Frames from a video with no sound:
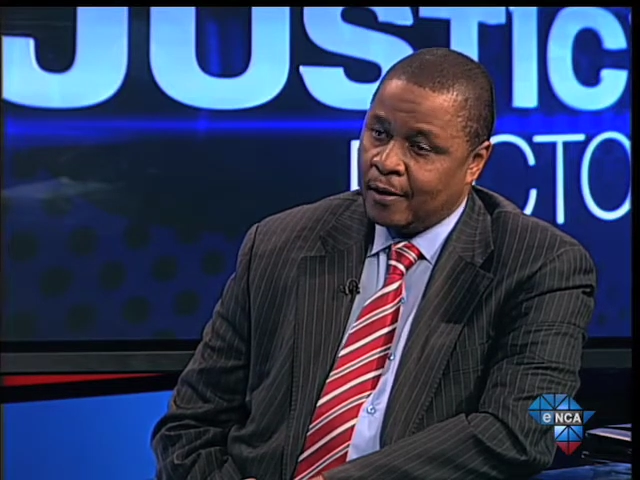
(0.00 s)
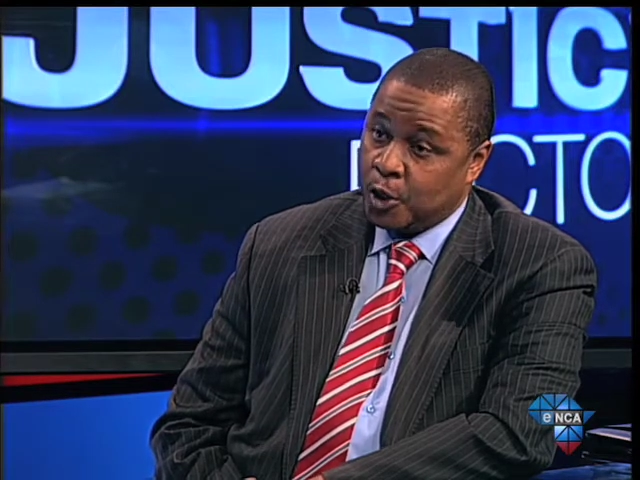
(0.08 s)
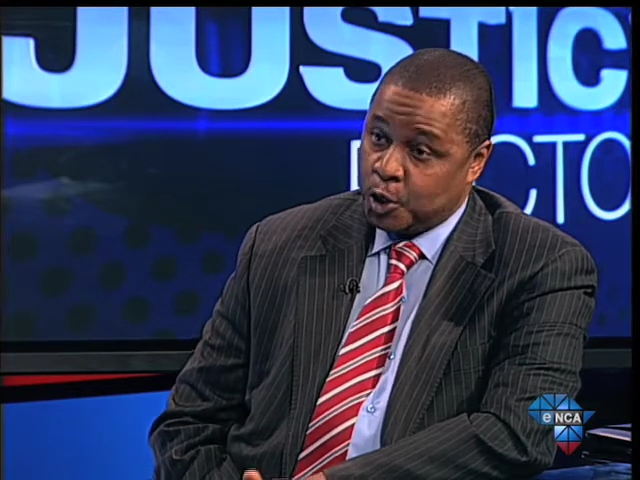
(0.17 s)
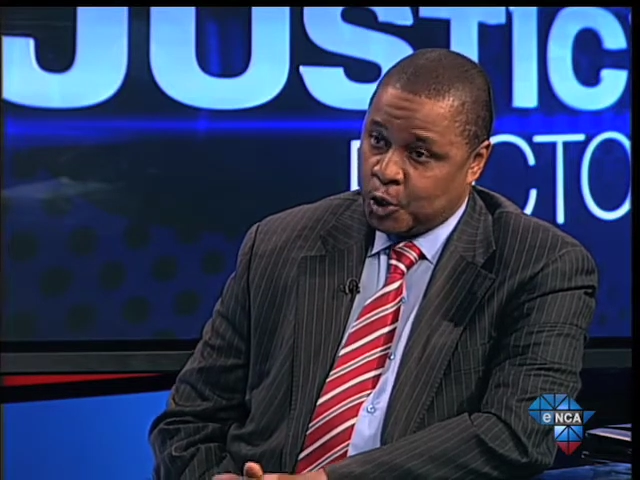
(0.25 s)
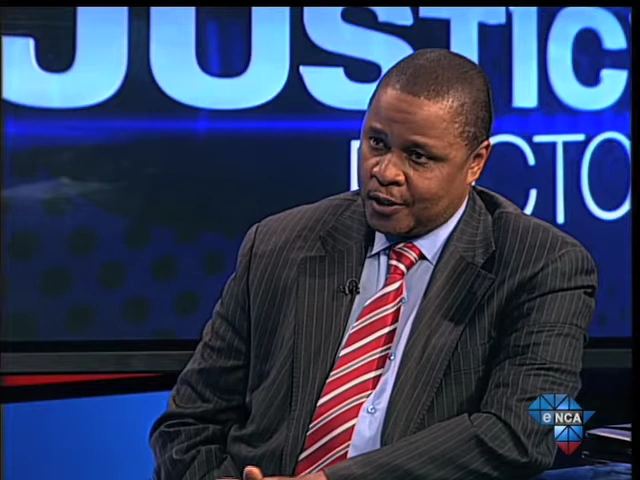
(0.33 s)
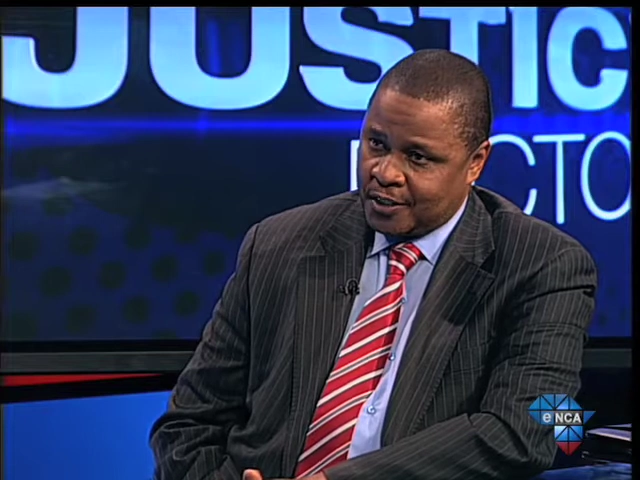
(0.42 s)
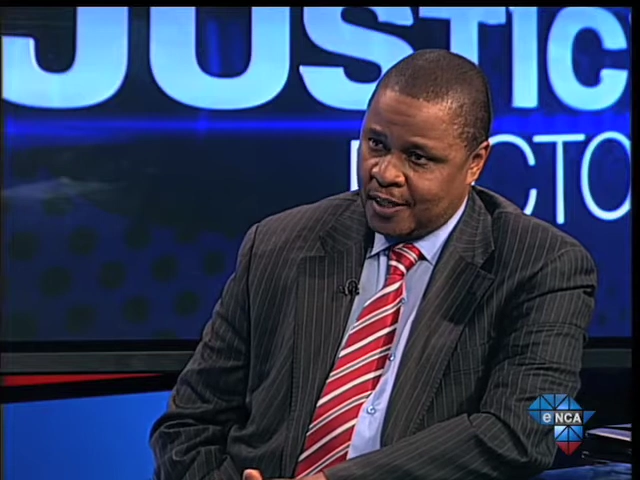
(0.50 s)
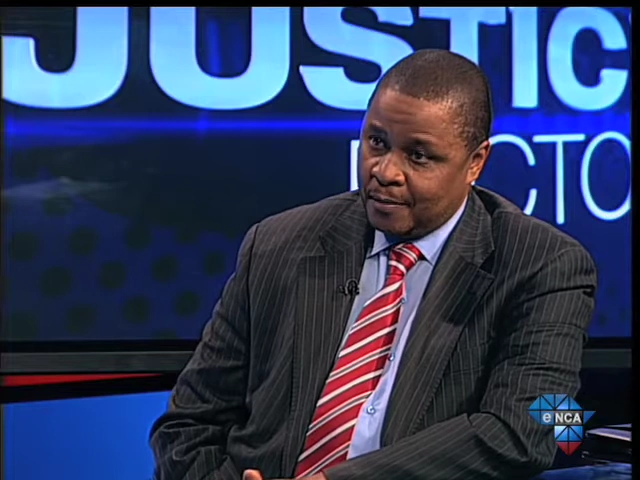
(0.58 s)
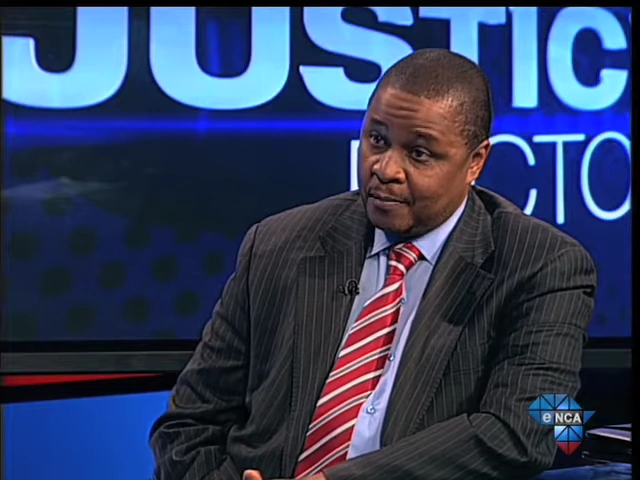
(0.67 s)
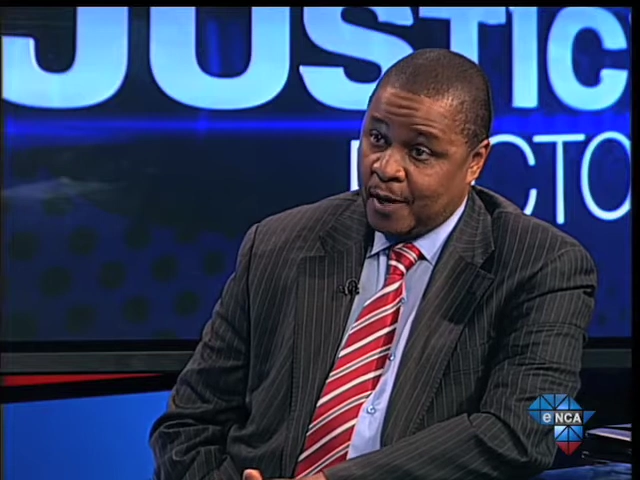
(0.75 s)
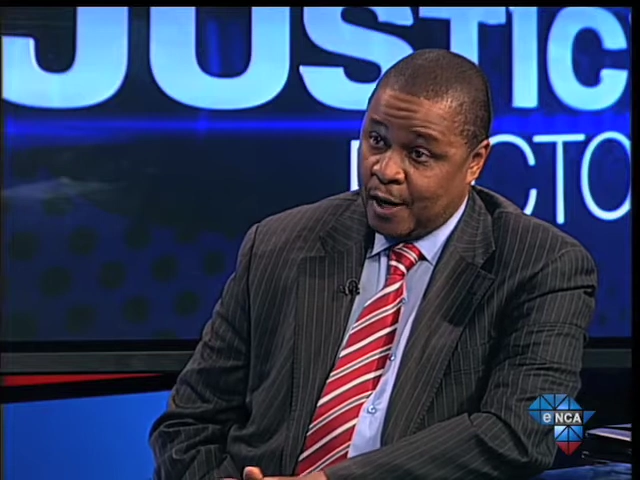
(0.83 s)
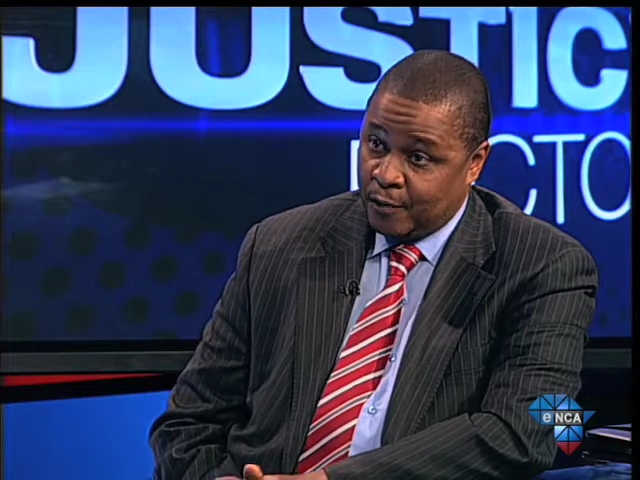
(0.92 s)
short
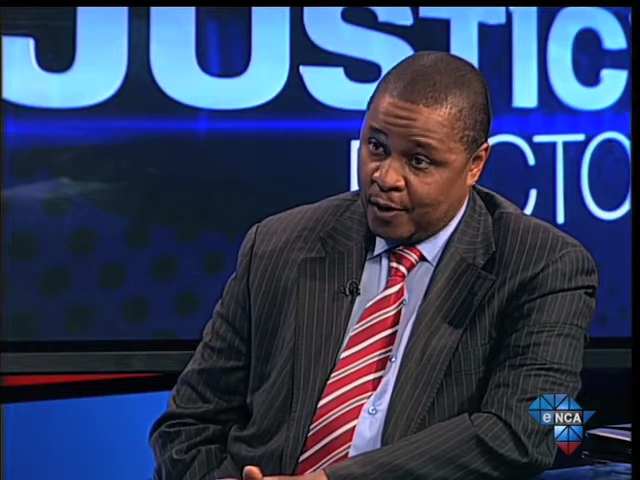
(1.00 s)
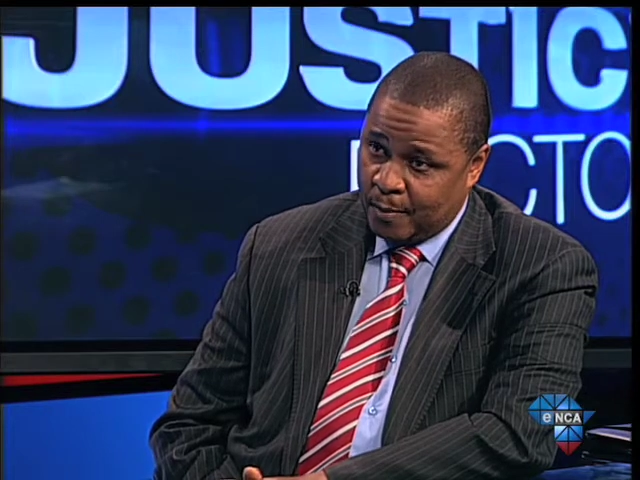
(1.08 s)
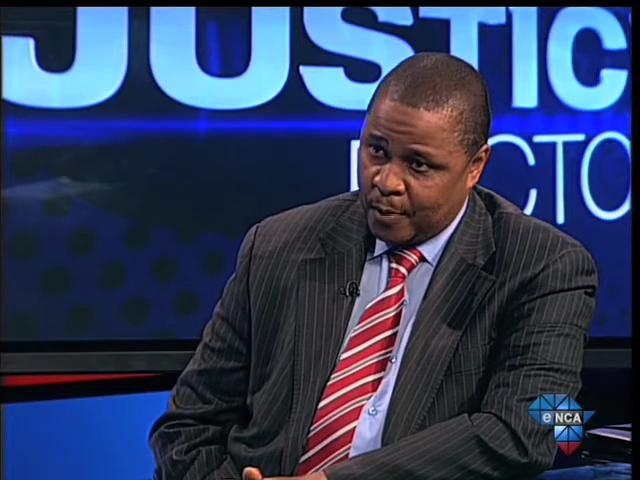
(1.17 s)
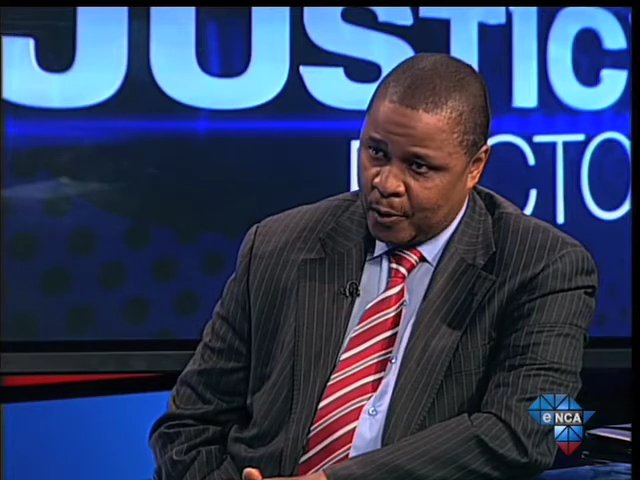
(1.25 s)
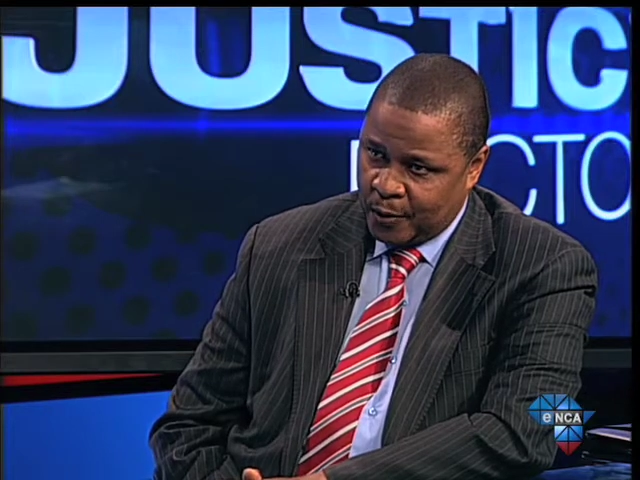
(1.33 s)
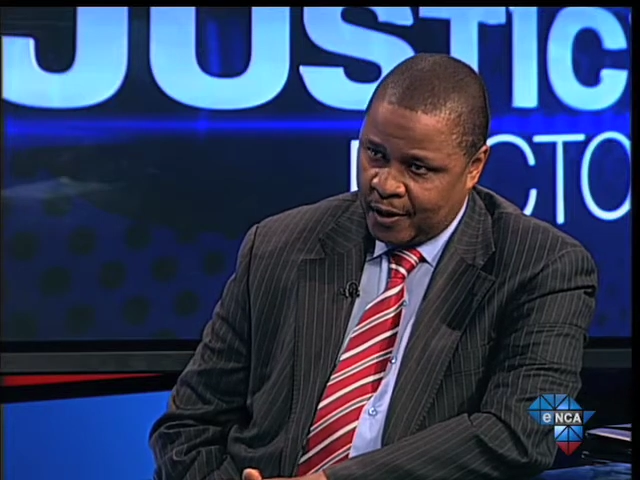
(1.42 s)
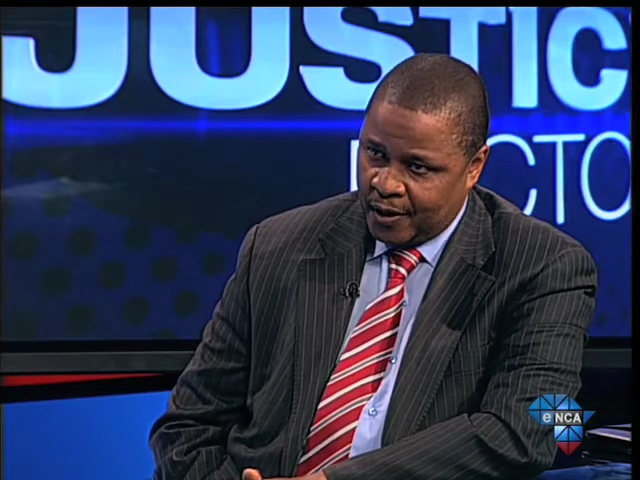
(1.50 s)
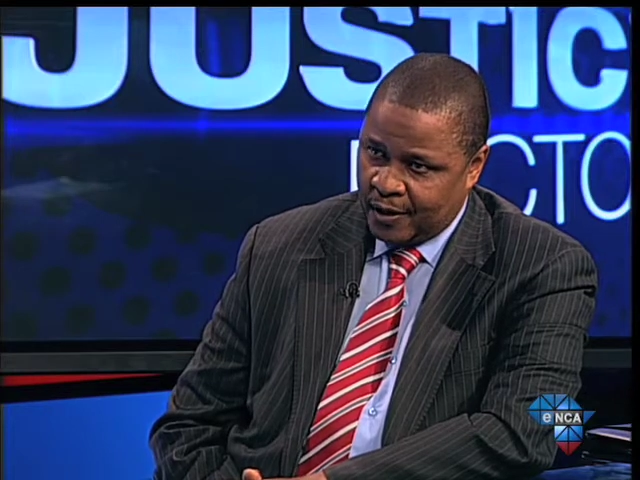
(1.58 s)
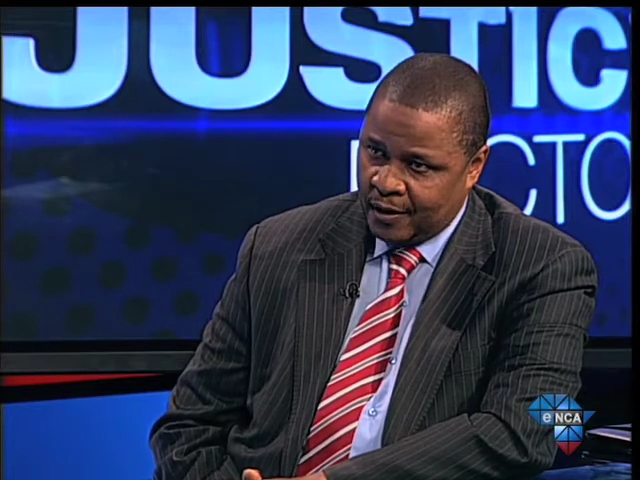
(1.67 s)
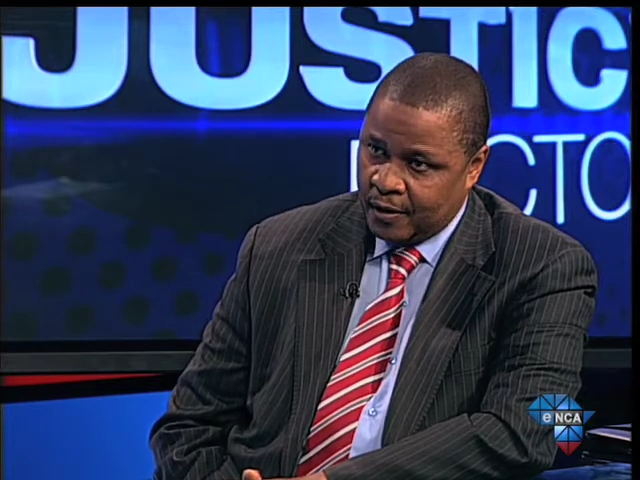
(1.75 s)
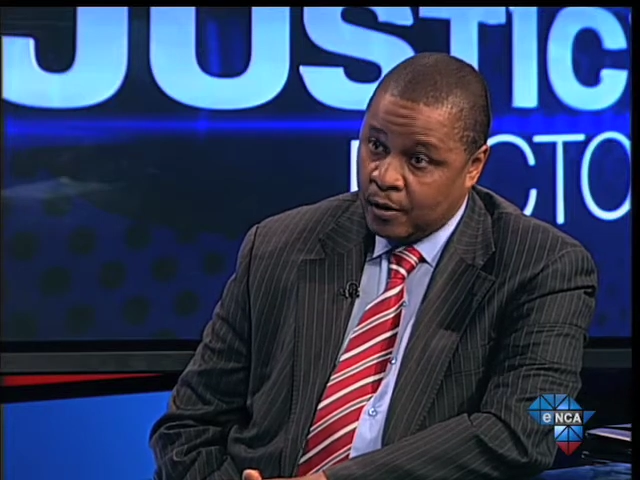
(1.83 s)
term and very parochial.